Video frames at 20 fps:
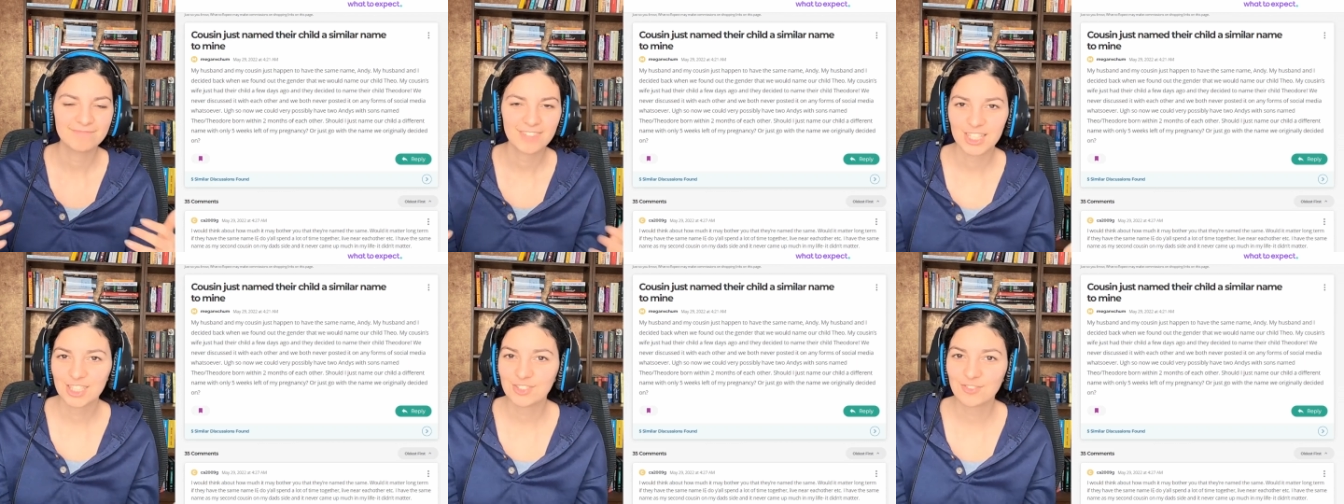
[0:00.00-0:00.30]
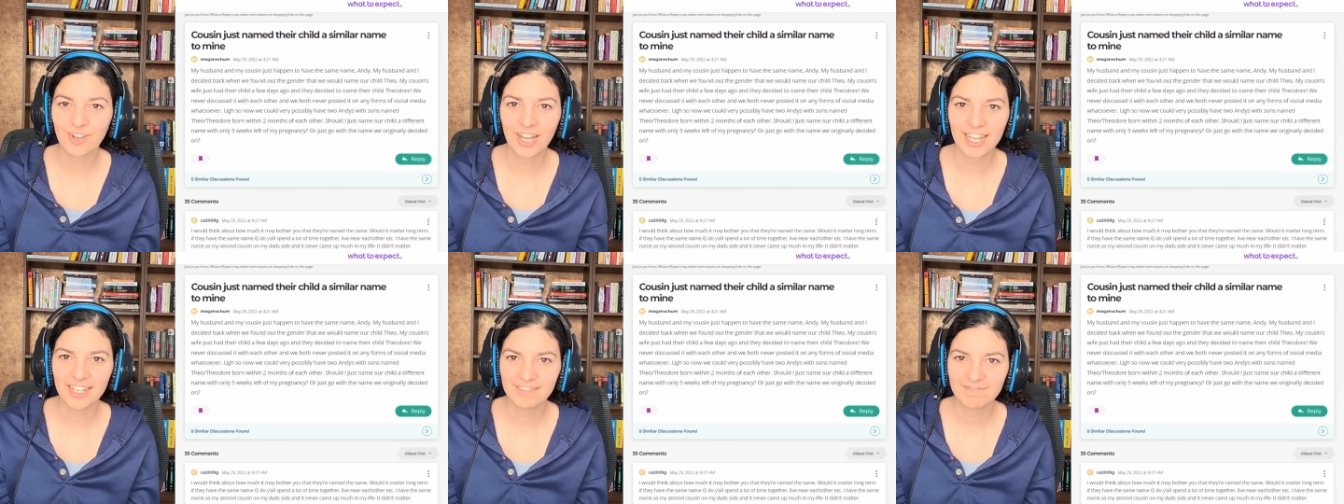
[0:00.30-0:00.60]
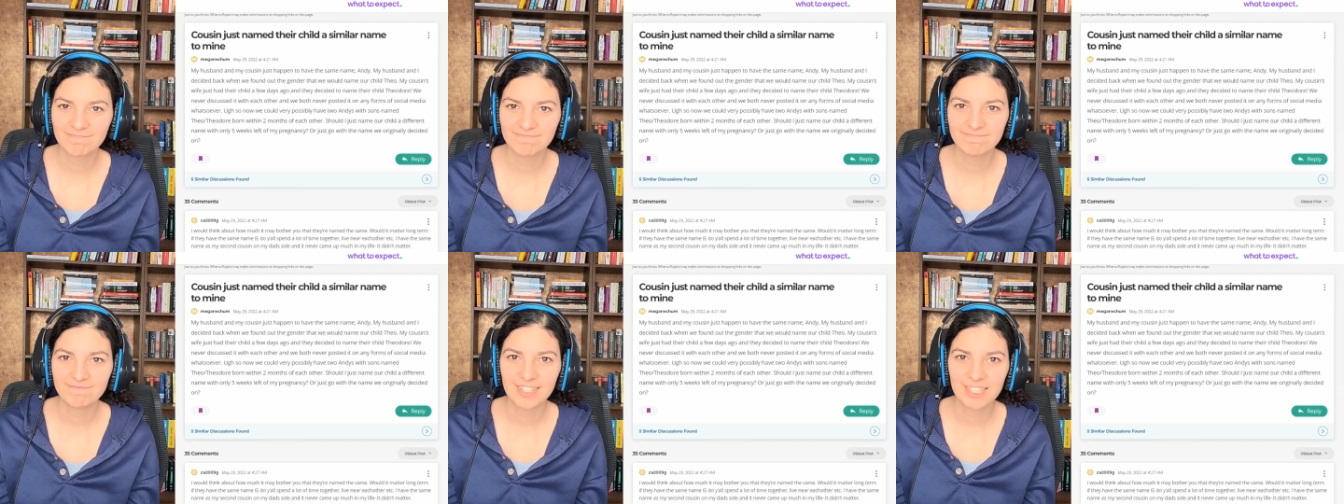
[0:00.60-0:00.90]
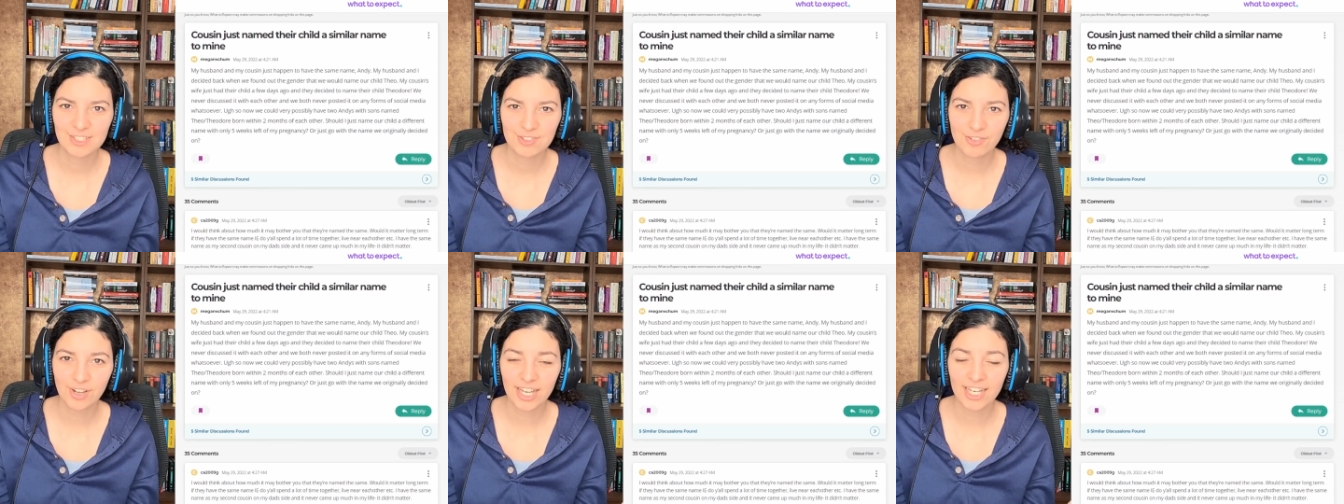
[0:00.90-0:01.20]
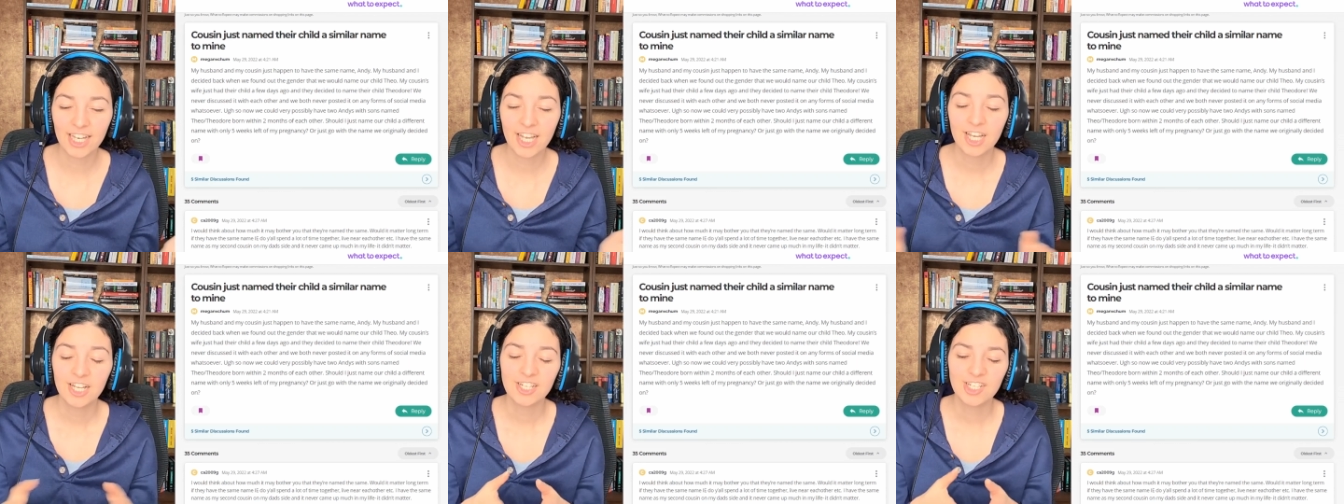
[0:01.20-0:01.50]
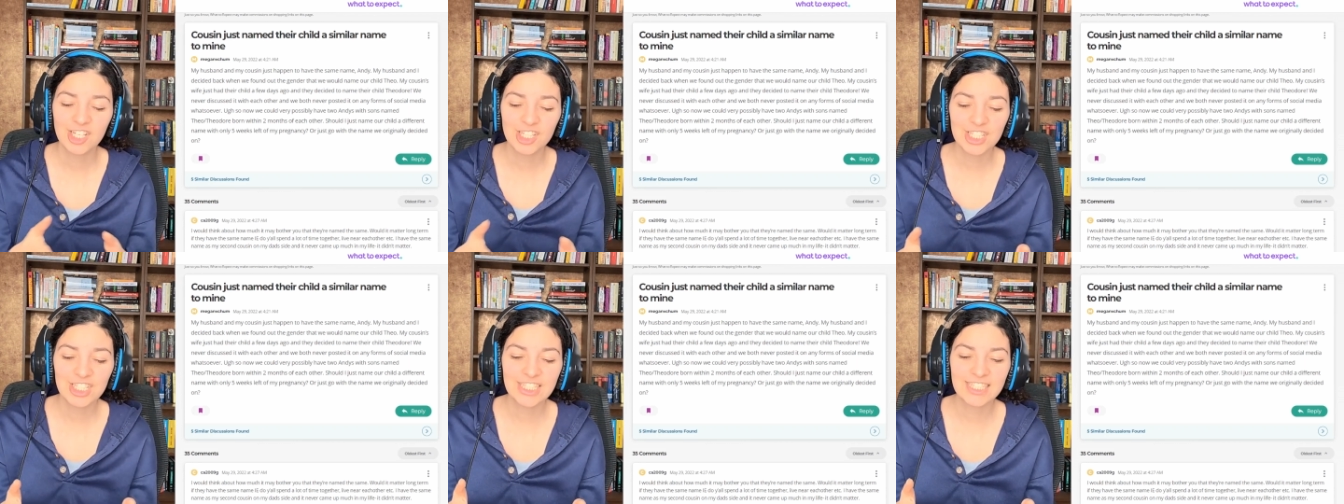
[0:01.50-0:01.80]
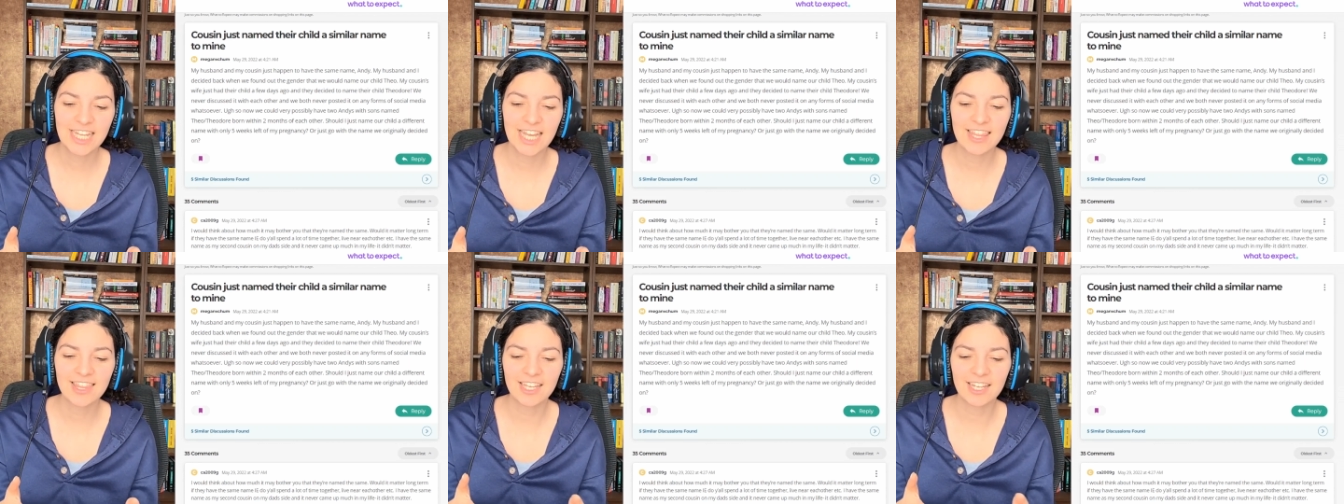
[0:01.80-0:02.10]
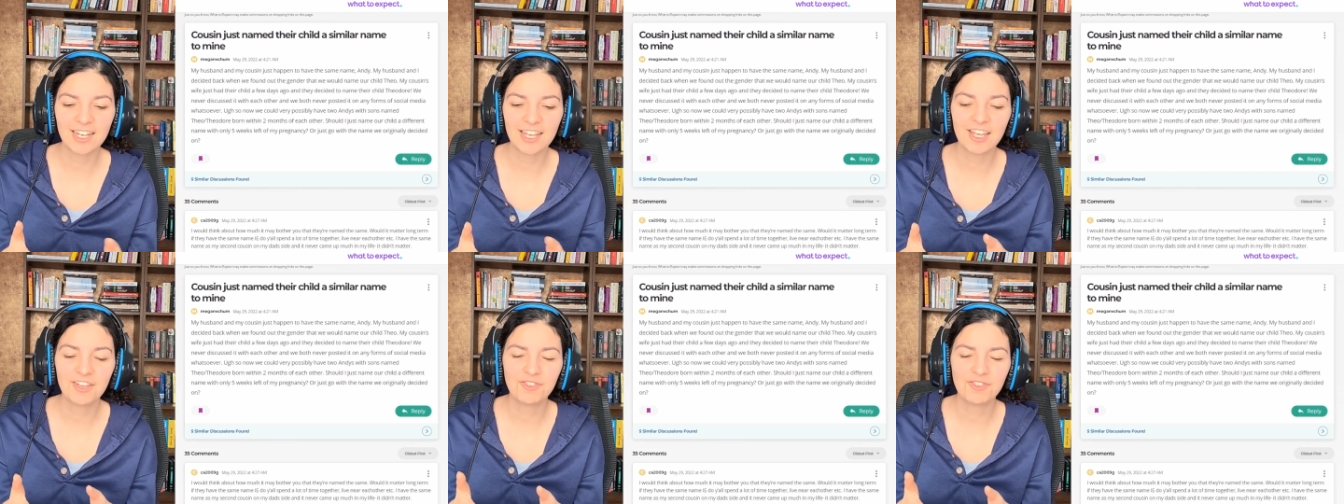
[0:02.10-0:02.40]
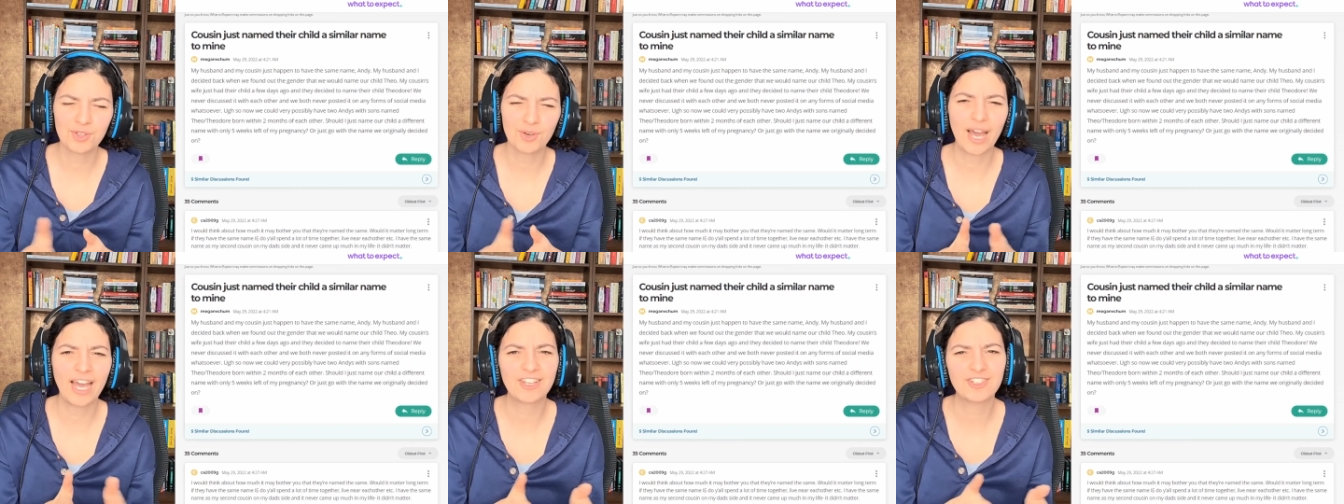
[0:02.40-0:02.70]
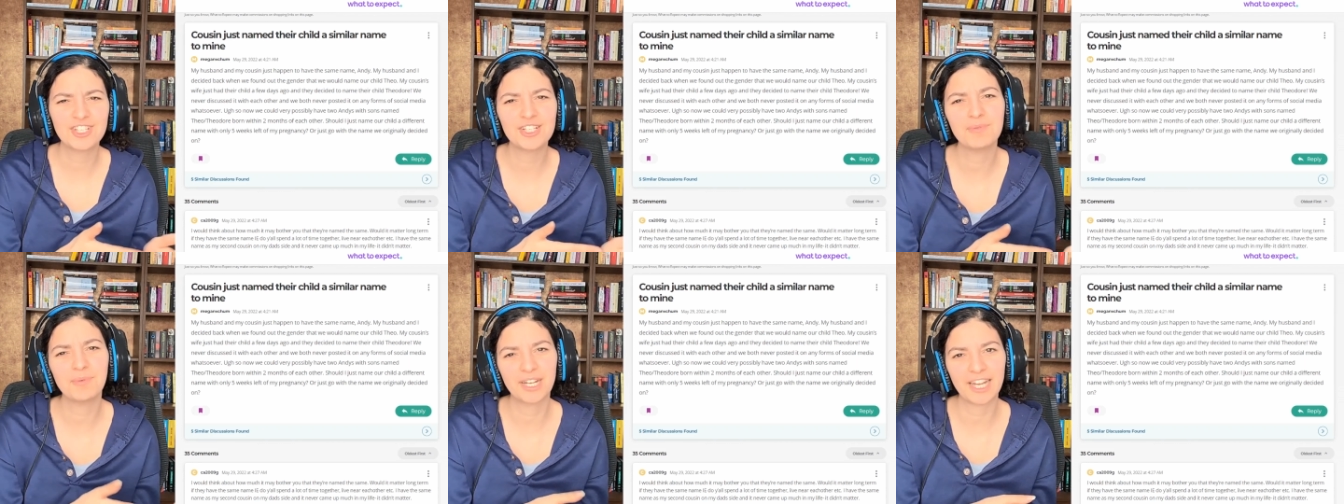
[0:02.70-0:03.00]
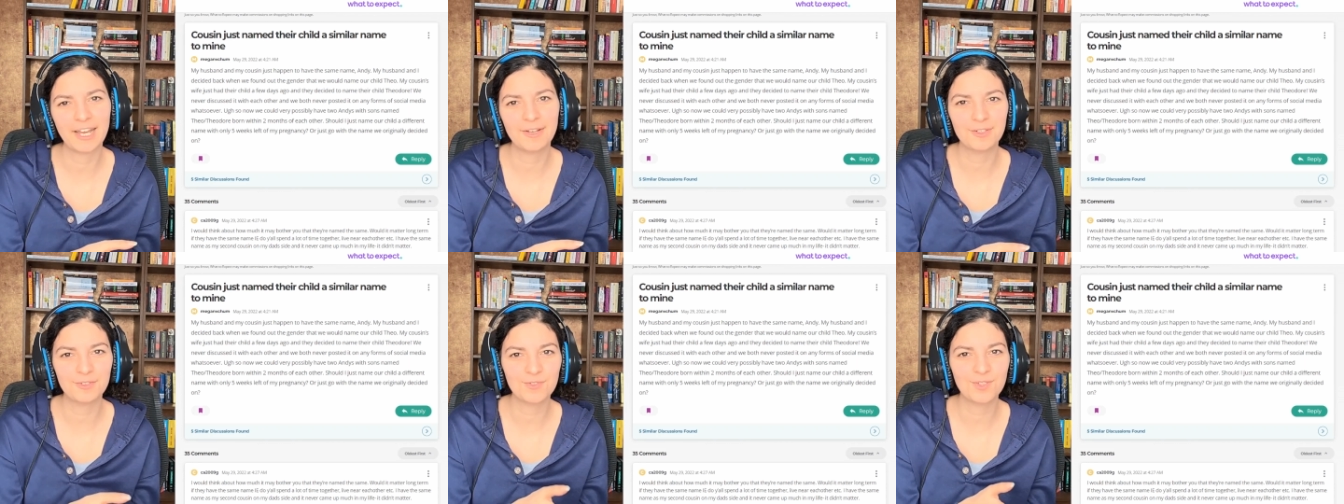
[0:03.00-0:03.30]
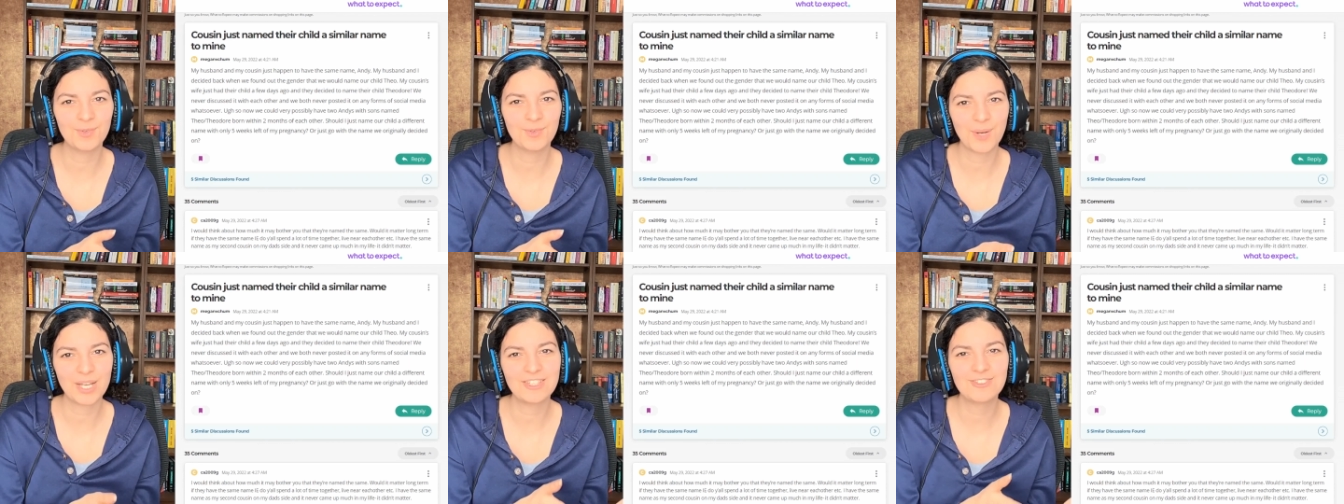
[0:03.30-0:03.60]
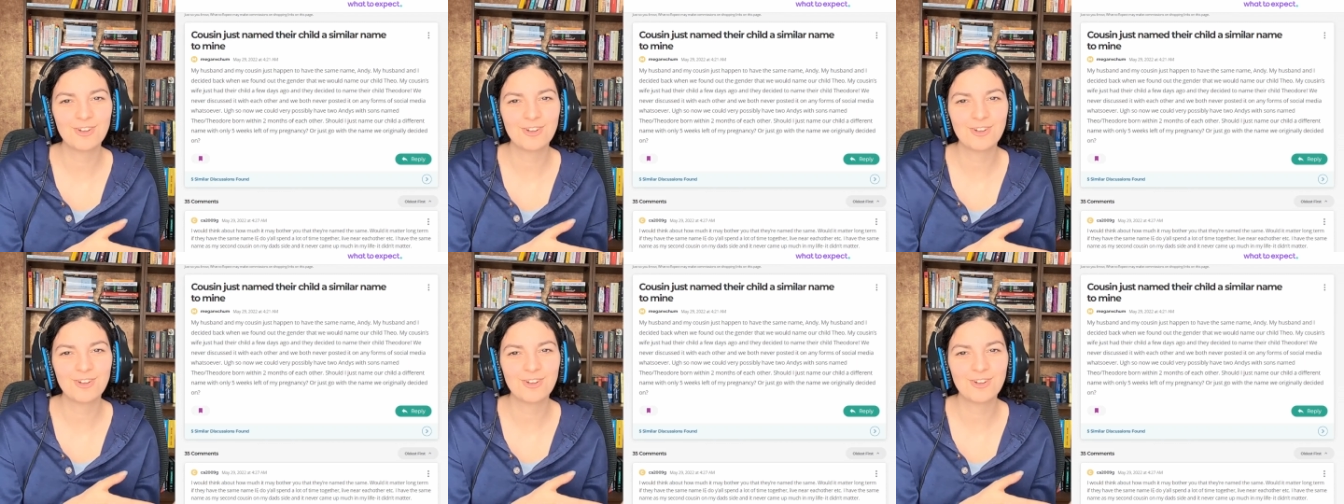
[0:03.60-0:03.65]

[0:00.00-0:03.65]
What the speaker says: It's fine. It's fine. Not to say that if you actually went out of your way to